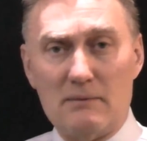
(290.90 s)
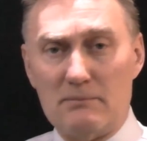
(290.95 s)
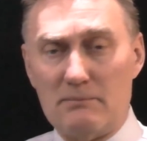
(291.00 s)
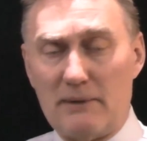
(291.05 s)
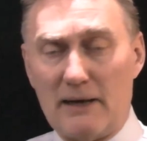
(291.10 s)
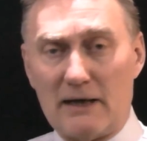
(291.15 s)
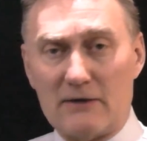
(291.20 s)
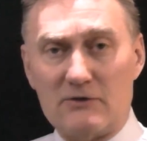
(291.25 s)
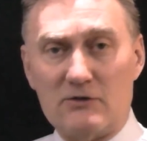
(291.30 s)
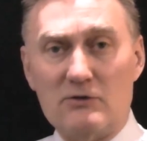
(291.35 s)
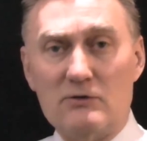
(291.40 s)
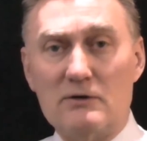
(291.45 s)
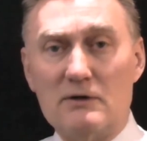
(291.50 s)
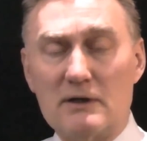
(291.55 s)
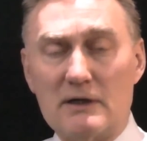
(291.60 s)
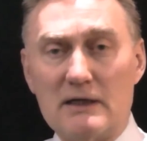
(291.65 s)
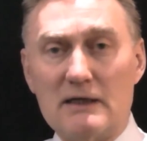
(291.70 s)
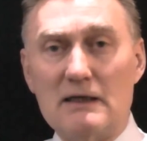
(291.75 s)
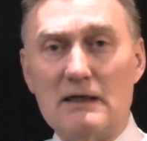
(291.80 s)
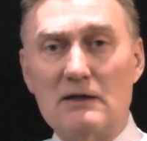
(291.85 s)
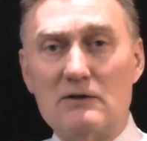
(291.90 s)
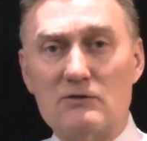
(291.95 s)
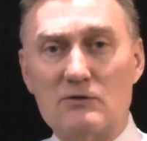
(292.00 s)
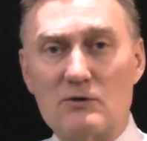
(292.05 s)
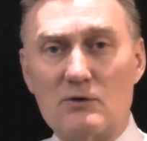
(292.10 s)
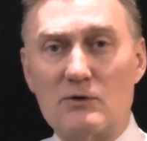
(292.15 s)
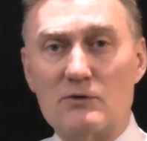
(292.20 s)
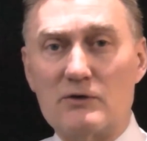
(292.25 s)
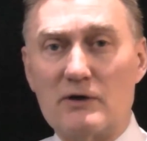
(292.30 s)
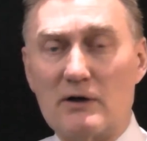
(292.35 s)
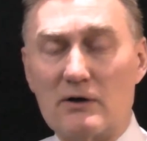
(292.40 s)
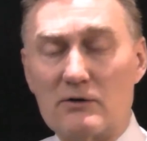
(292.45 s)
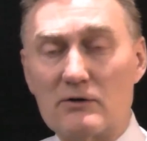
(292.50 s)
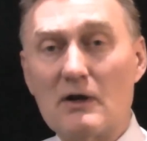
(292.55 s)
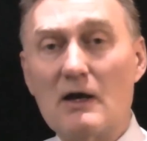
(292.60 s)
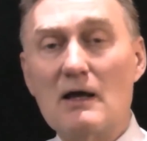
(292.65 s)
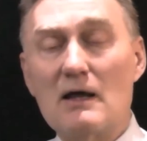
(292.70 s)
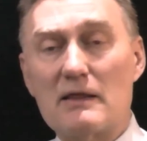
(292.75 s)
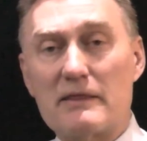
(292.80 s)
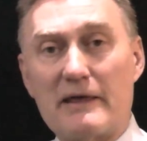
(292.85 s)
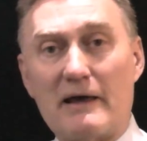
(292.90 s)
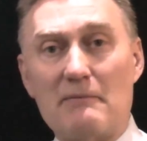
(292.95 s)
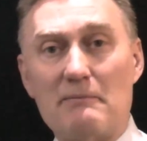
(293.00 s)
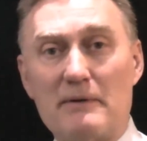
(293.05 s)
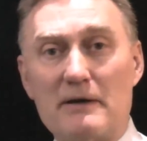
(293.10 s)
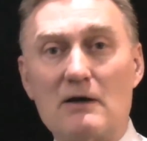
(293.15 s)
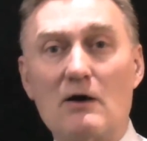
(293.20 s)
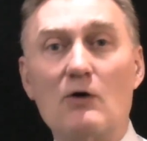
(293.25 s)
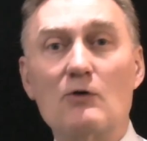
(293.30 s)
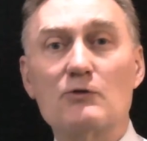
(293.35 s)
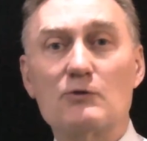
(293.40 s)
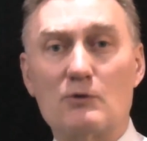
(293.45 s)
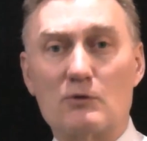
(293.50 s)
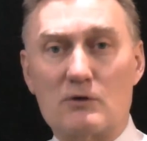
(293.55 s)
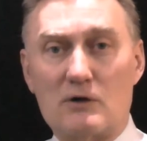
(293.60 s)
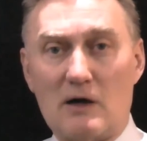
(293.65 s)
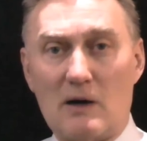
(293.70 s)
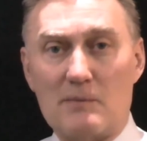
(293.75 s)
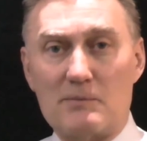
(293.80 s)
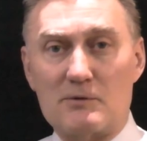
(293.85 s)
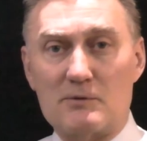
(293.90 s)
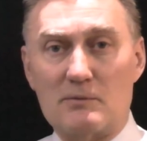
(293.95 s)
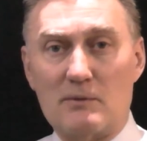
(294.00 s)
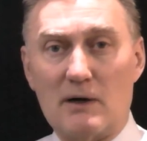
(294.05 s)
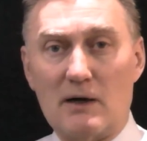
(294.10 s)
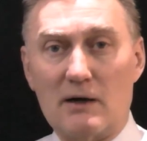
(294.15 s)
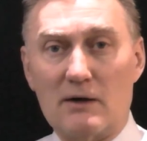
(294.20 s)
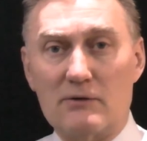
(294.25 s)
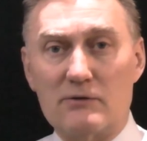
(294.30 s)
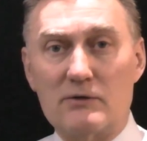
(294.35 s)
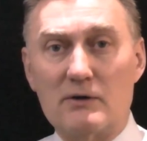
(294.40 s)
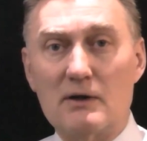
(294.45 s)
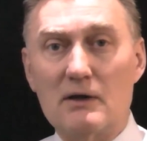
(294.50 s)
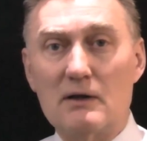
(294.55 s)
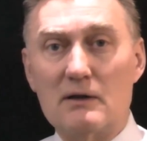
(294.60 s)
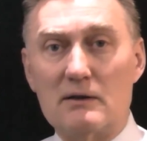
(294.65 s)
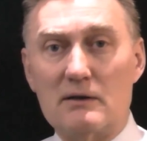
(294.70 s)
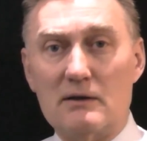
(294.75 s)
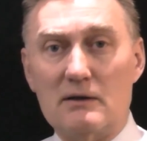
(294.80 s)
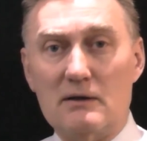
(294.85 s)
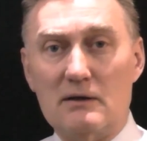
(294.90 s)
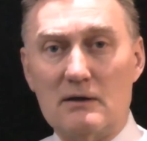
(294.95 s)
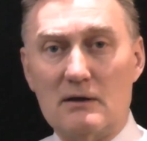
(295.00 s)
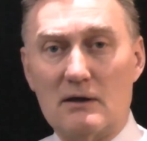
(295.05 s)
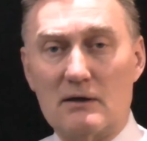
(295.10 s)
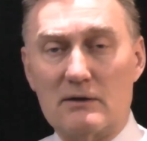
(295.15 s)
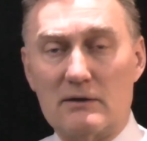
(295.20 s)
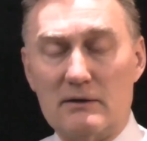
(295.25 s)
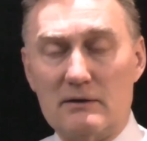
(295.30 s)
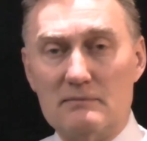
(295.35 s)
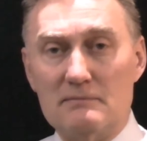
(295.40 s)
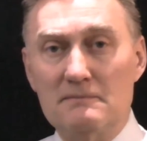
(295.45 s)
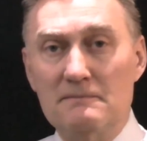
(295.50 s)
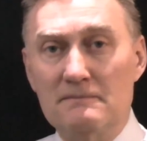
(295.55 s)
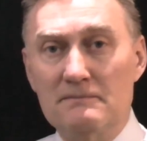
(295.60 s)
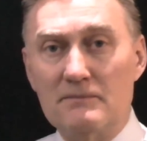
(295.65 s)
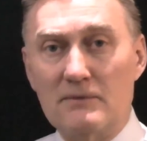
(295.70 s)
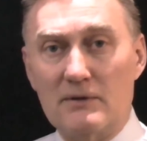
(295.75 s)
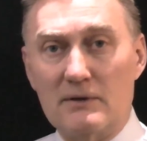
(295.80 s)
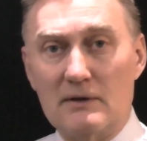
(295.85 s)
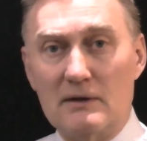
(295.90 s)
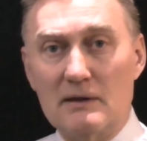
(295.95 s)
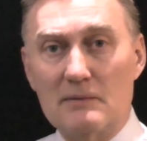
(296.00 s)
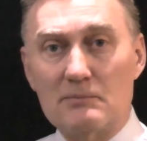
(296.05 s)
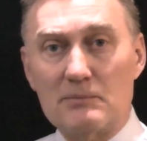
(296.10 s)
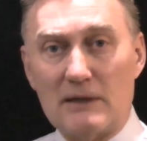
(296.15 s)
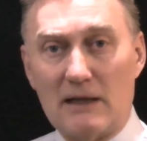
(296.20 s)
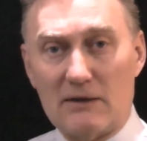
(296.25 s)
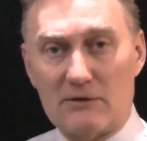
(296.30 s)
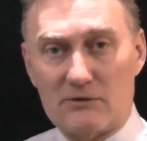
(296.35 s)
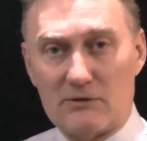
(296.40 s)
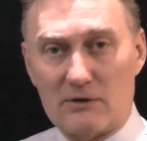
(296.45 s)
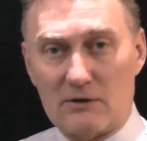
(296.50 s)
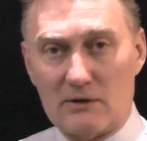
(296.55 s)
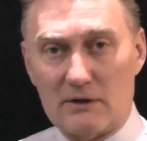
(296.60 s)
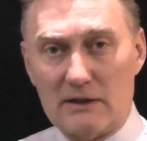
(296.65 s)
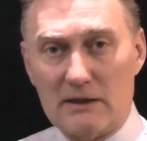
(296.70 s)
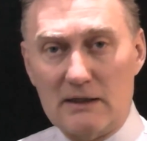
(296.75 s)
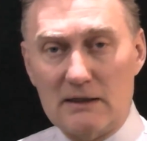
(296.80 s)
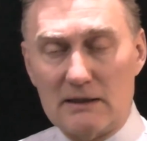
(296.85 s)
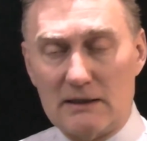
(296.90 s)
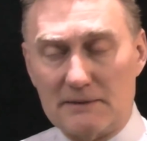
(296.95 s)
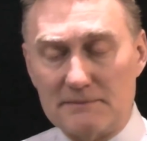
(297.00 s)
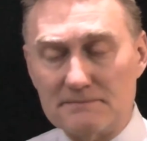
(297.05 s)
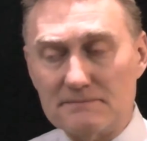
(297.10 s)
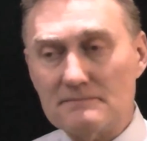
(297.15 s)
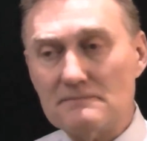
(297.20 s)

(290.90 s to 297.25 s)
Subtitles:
bacteria getting into those areas, that may also compromise the implants that are healing.